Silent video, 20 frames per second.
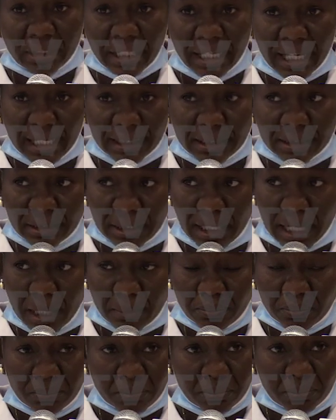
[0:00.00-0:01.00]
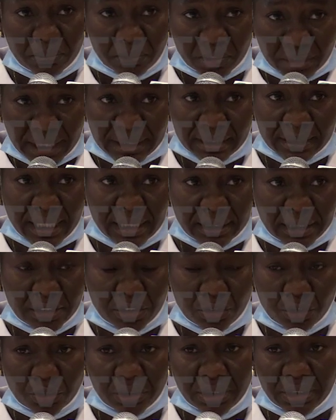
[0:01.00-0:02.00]
they had tested
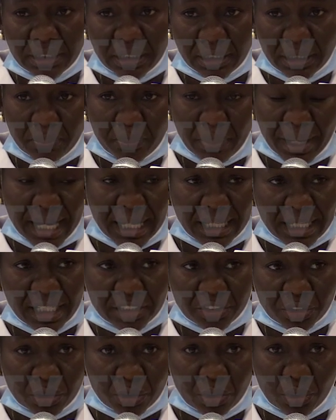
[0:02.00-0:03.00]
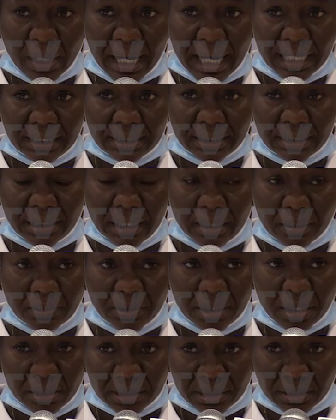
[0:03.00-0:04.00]
it during the by-election you had
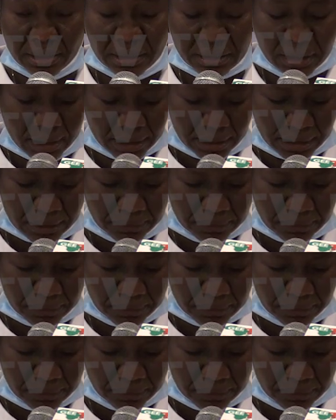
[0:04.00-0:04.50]
in Delta State.